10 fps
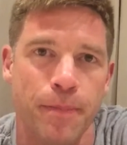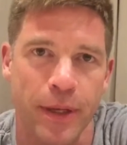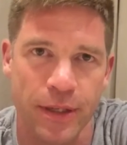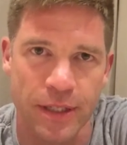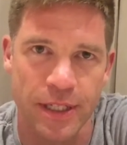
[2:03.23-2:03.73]

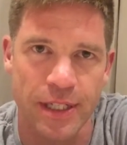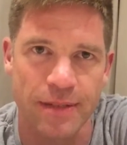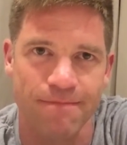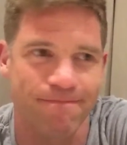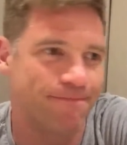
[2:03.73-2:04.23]

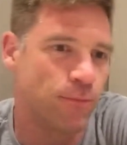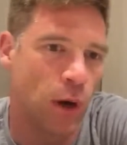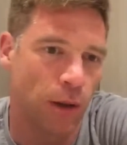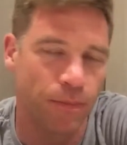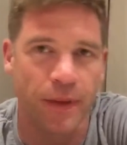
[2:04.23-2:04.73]
because
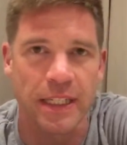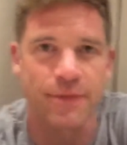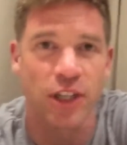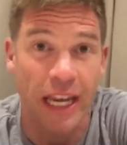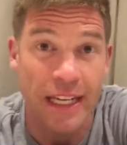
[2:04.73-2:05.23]
well, things
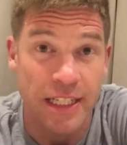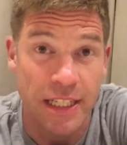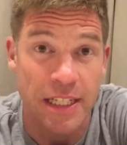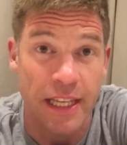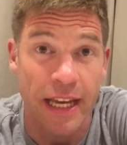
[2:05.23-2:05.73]
have changed
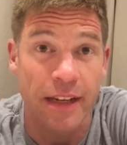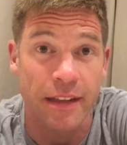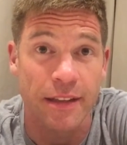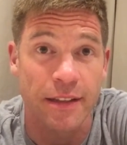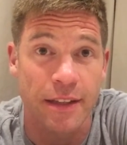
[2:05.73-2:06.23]
since then,
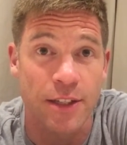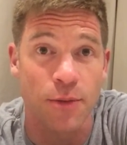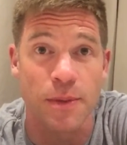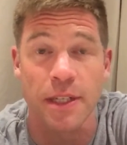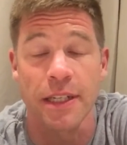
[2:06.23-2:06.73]
and there's
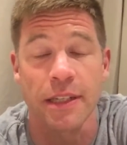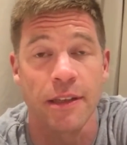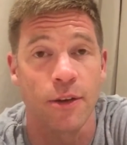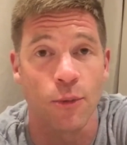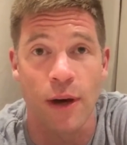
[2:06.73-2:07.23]
obviously
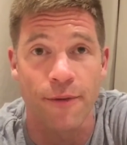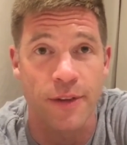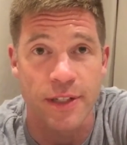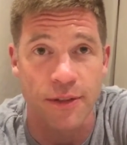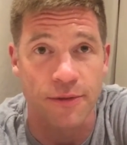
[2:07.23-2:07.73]
the whole
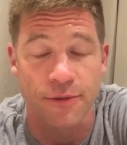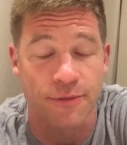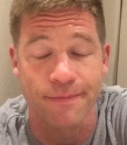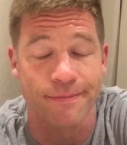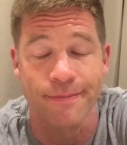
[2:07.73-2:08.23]
reference
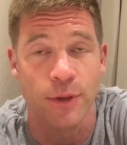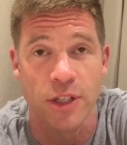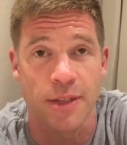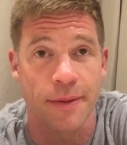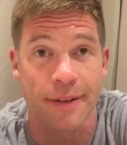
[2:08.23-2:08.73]
of there
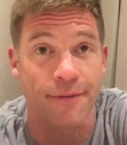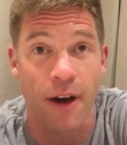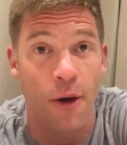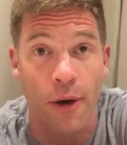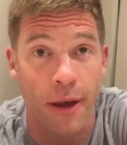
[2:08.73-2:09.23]
was a big
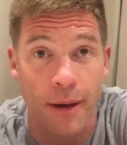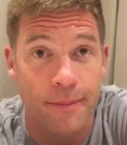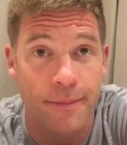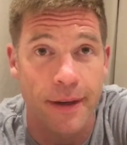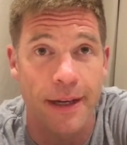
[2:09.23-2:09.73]
fire
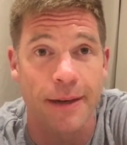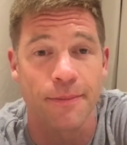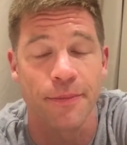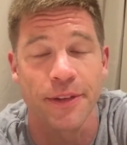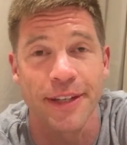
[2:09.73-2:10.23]
alarm
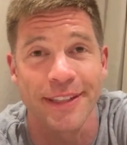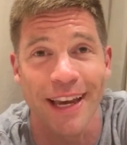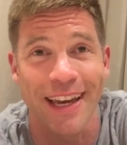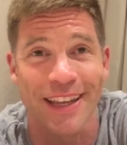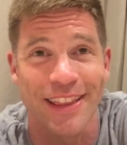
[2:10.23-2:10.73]
the
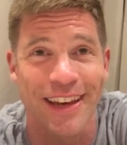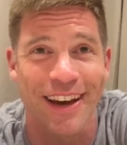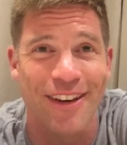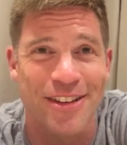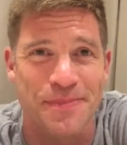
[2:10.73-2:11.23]
day
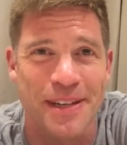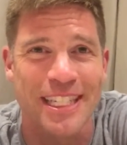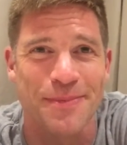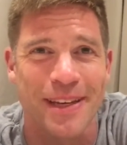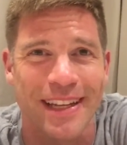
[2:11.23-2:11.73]
that I was
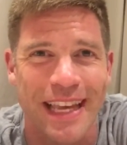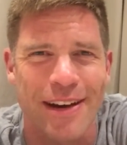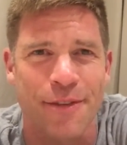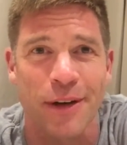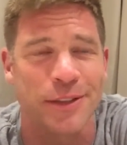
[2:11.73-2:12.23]
meant to be in there,
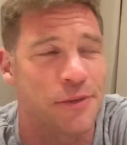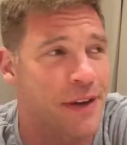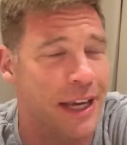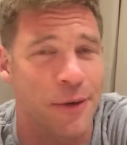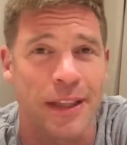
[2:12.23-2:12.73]
and everyone had to
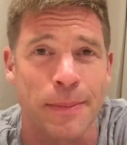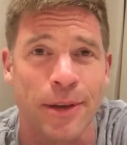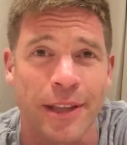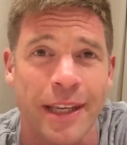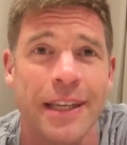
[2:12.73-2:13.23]
evacuate the
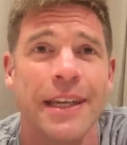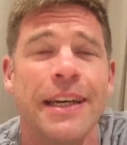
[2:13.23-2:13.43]
building.